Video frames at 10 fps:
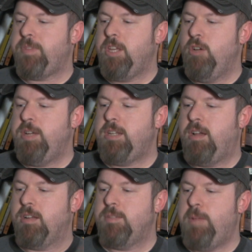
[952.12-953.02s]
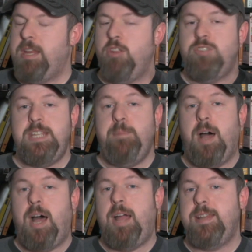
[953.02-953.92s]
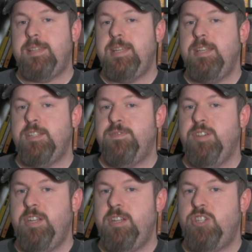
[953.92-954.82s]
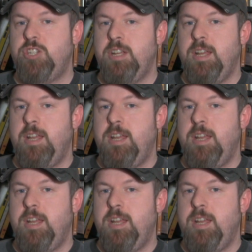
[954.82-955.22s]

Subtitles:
you know, he talks about, and you see behind the scenes footage